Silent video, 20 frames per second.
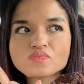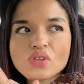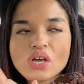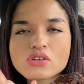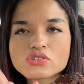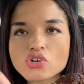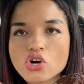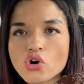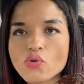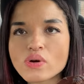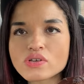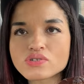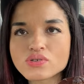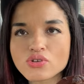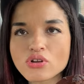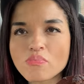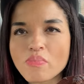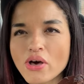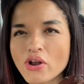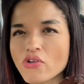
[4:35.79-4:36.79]
is always a
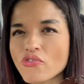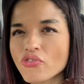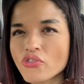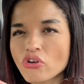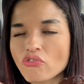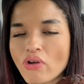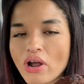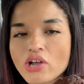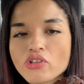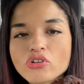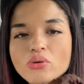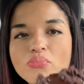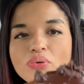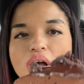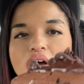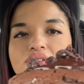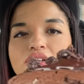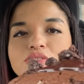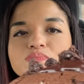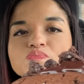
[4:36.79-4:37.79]
little better than their regular
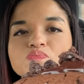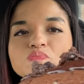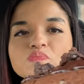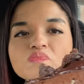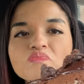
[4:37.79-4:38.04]
browning.